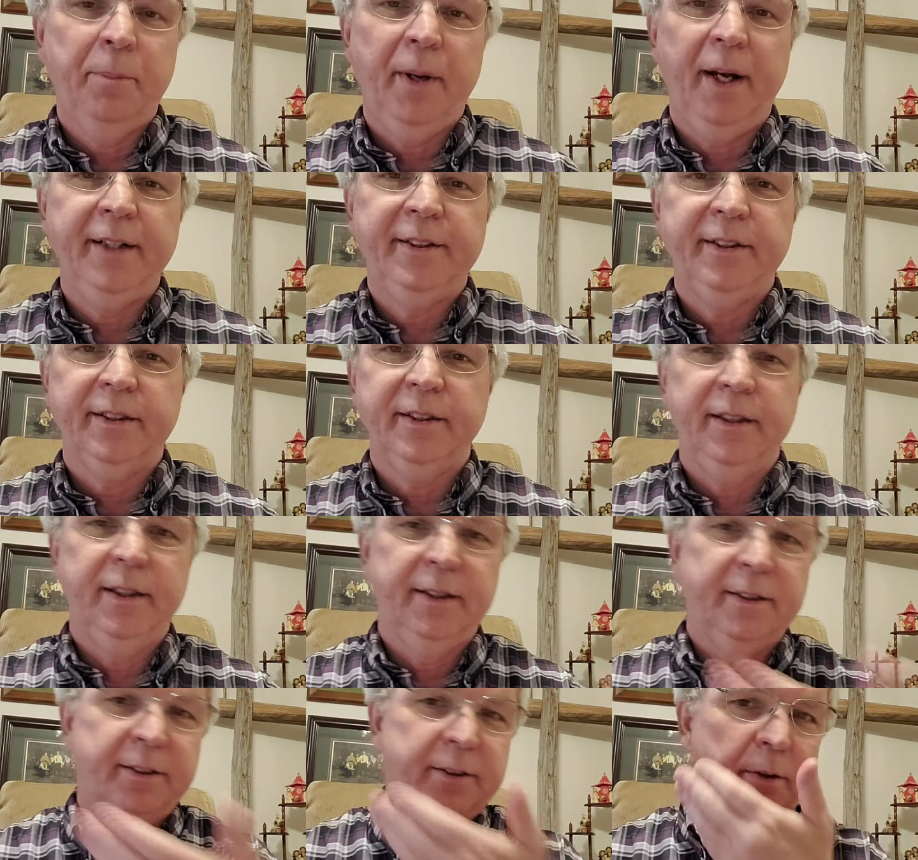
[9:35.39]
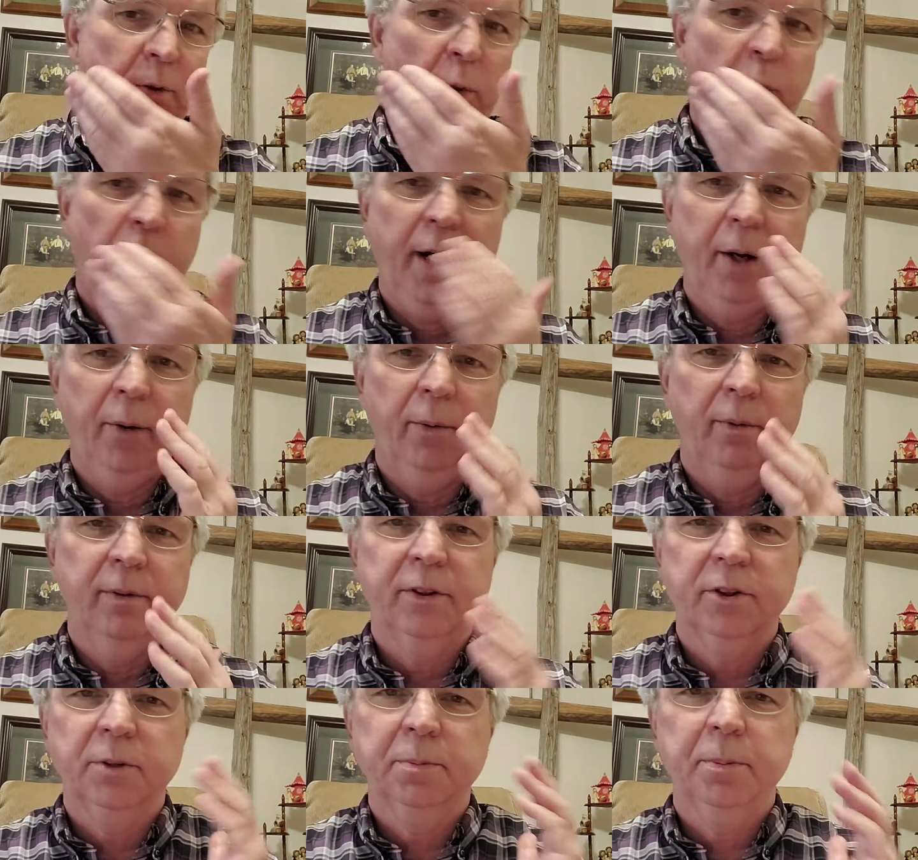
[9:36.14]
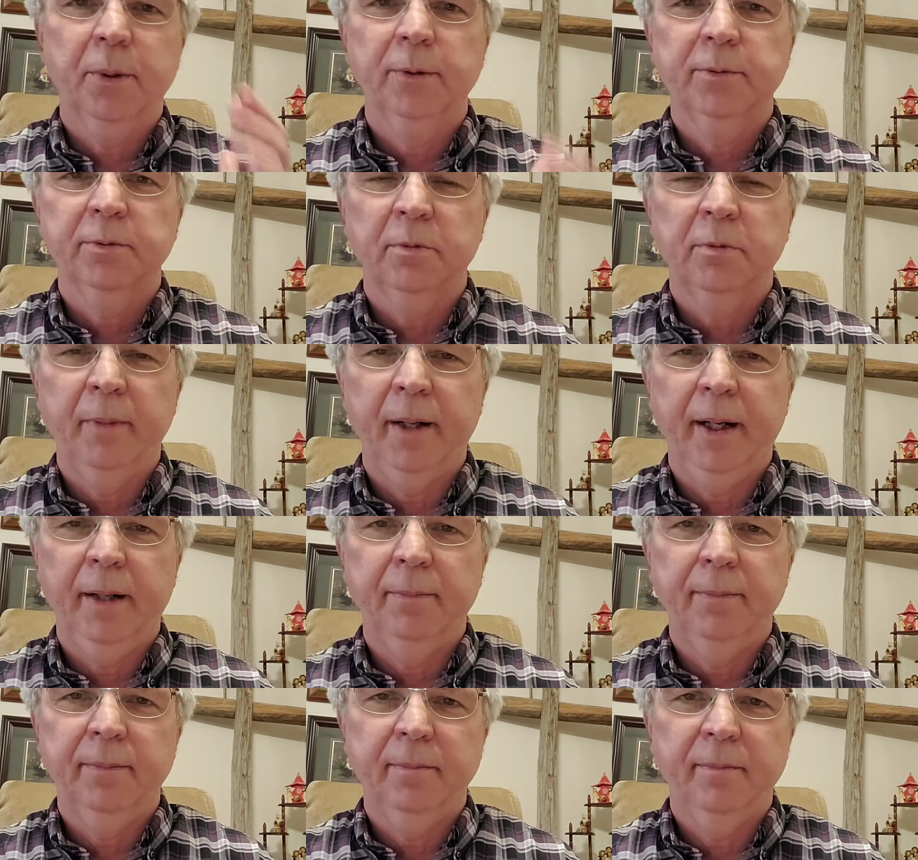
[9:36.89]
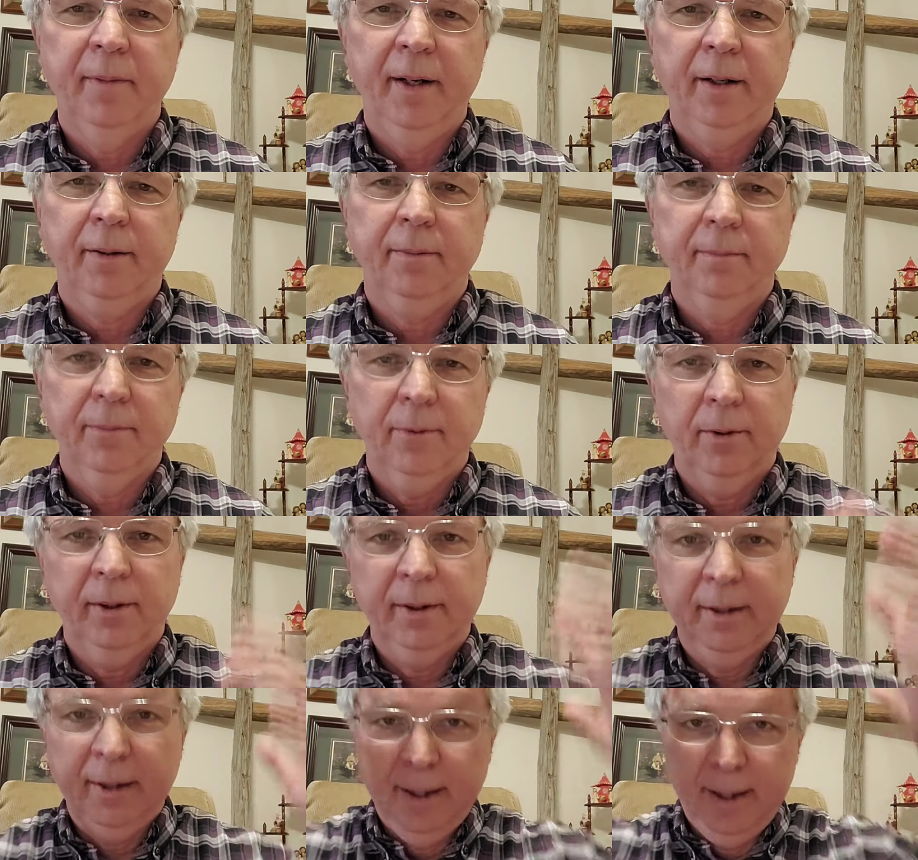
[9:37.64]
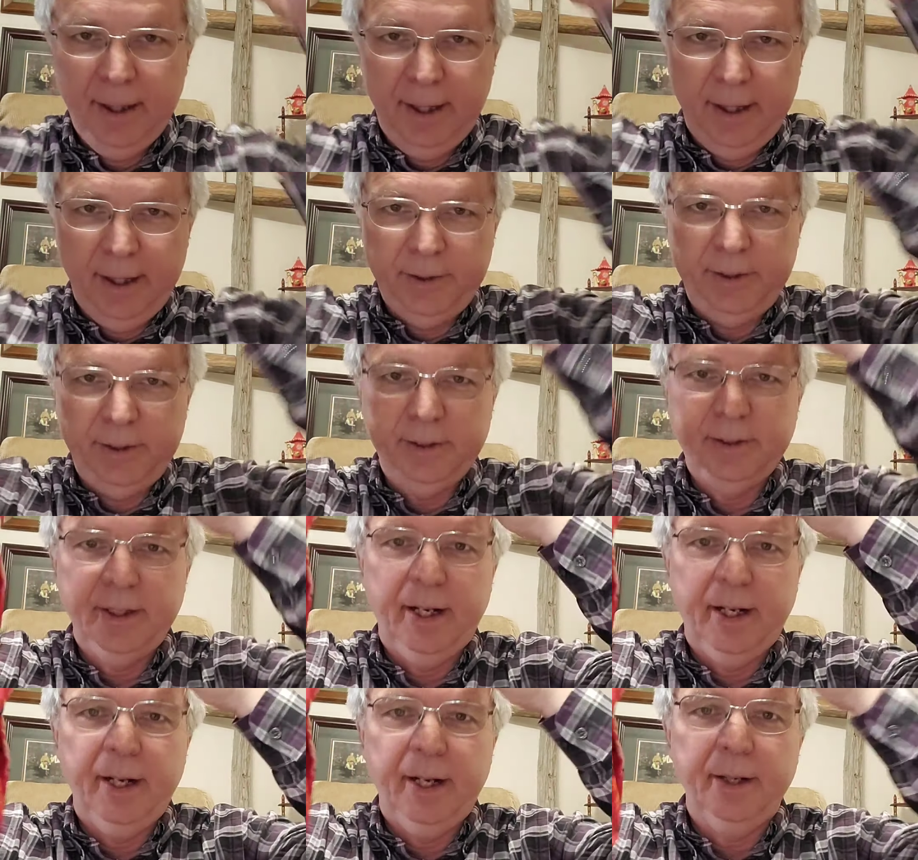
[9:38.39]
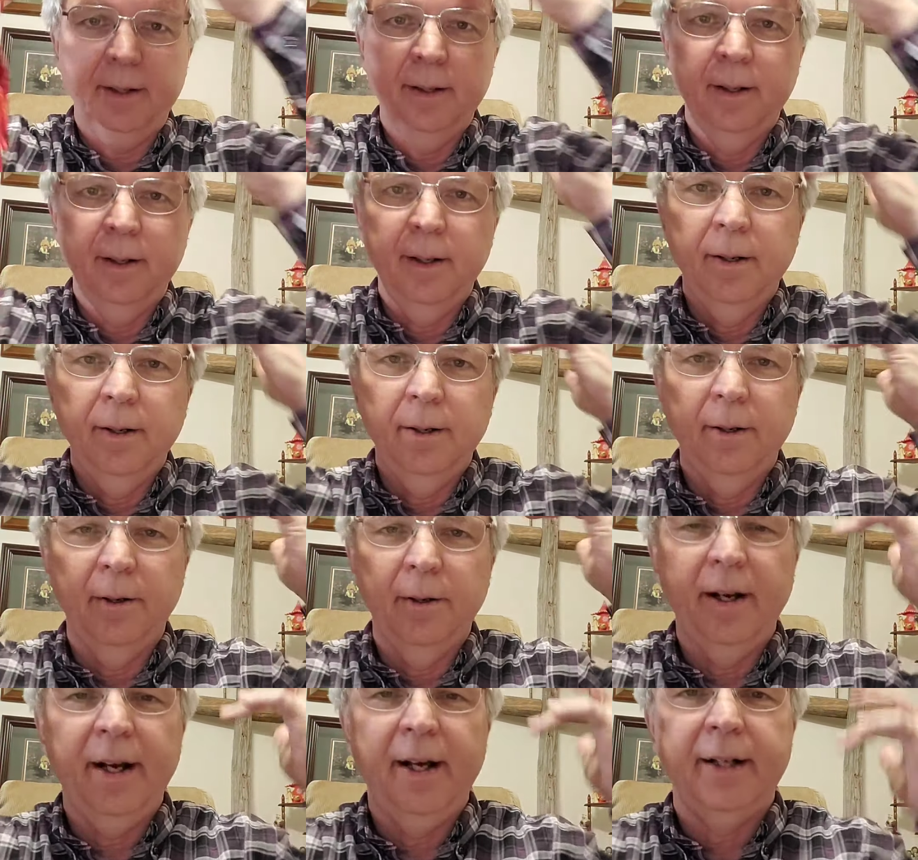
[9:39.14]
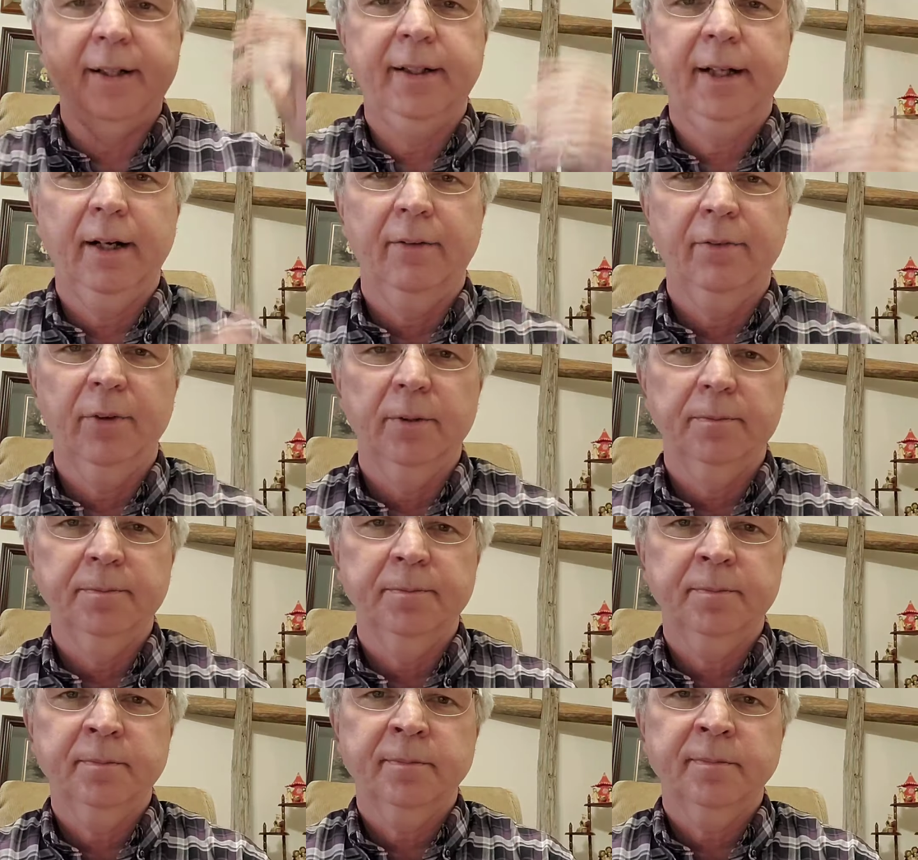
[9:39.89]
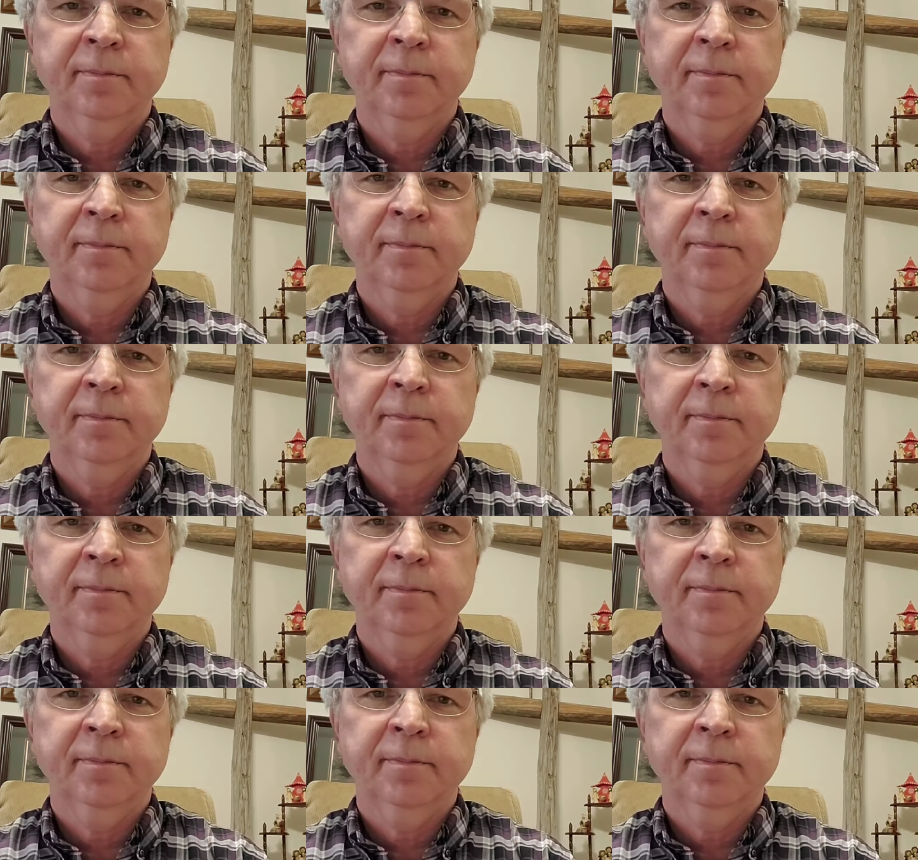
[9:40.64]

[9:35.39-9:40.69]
patient, it's a white disposable mask on, and she's got her head covered